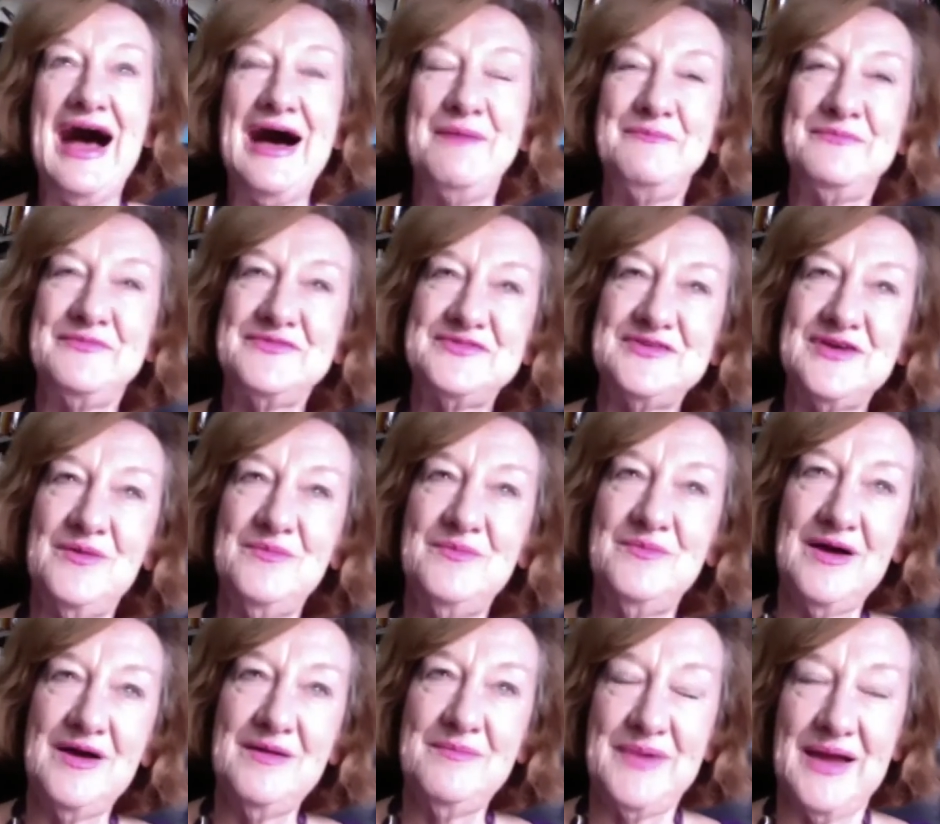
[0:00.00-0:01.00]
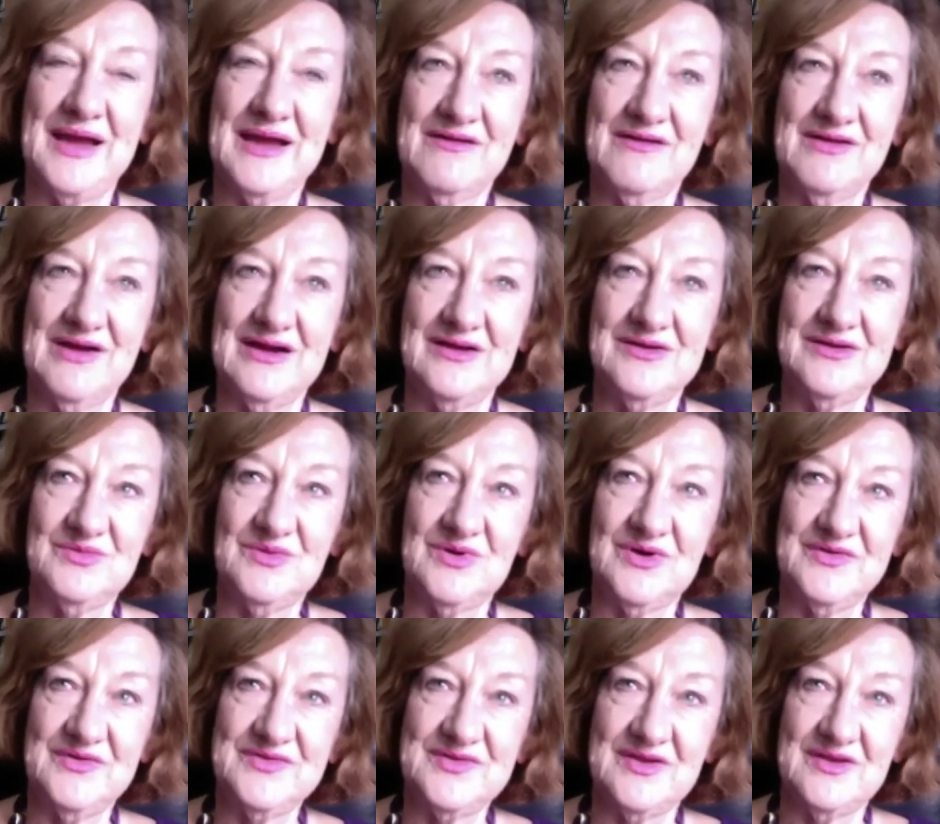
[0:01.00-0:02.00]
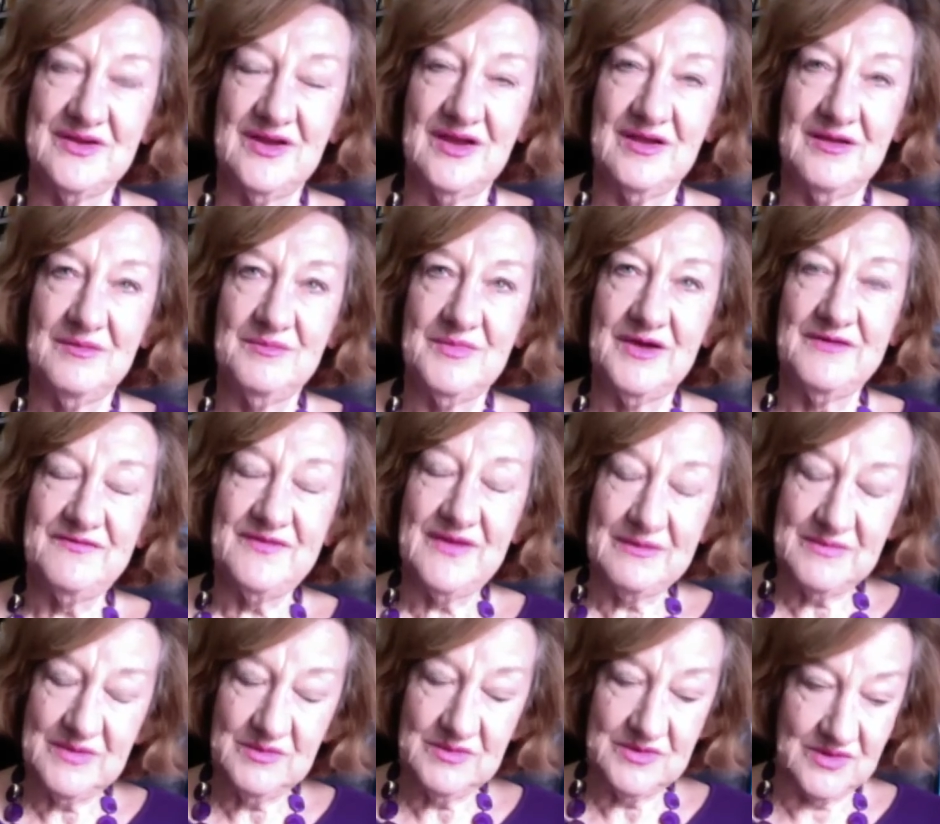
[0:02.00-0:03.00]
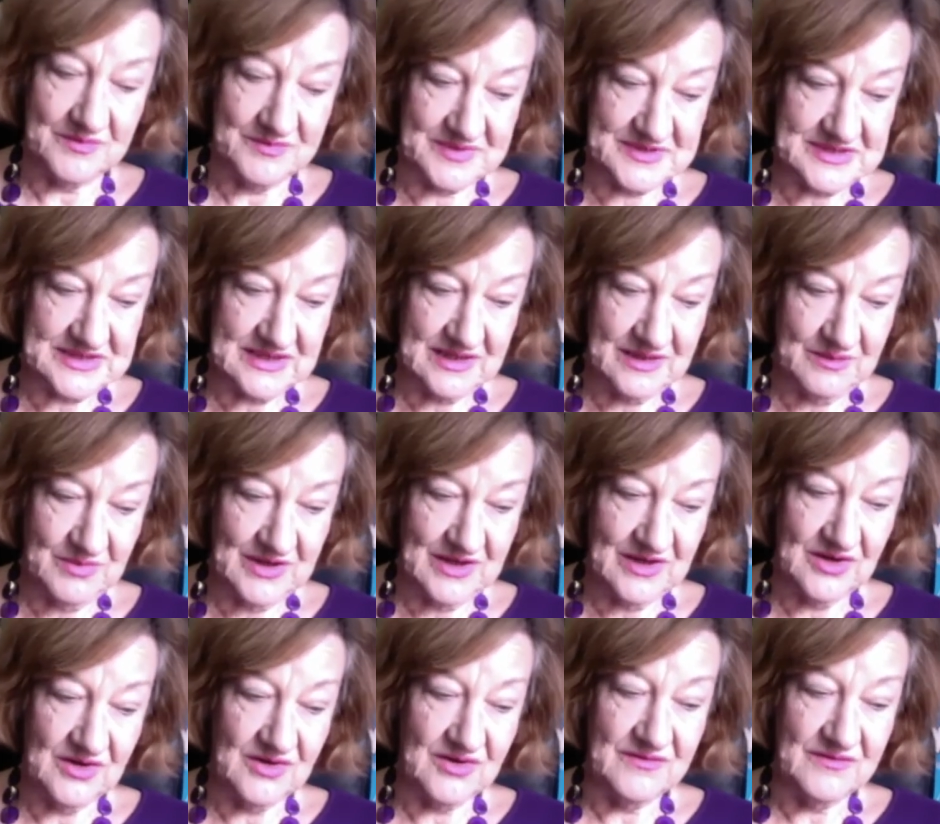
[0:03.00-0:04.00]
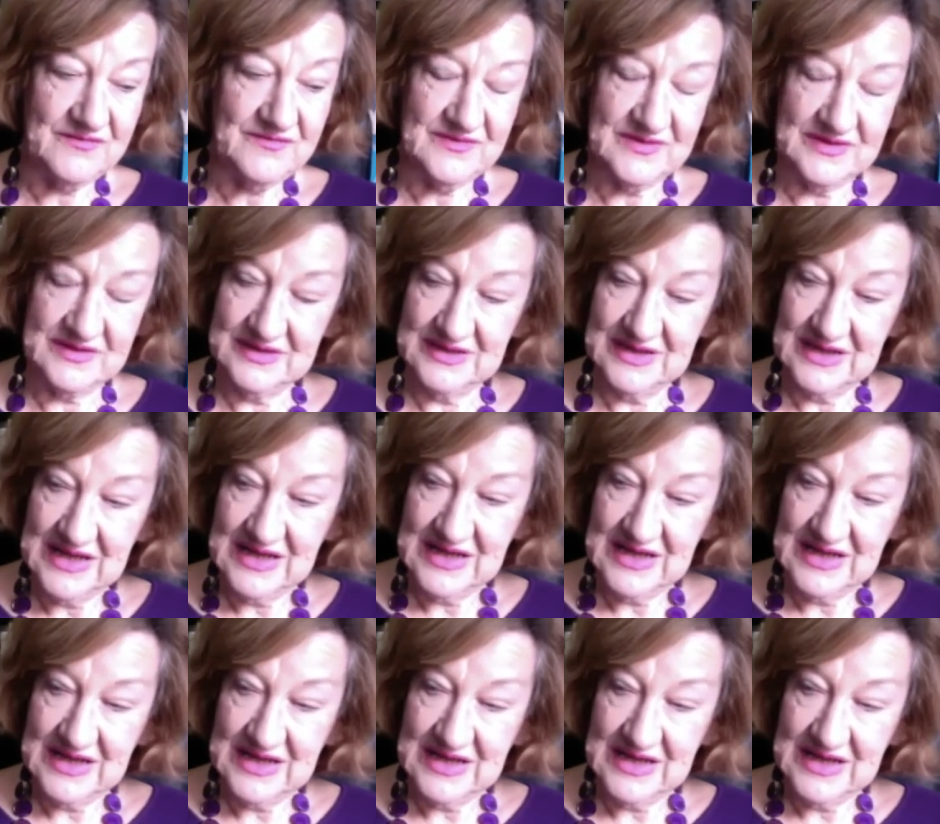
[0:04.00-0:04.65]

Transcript: So my background was that my family were not particularly well off and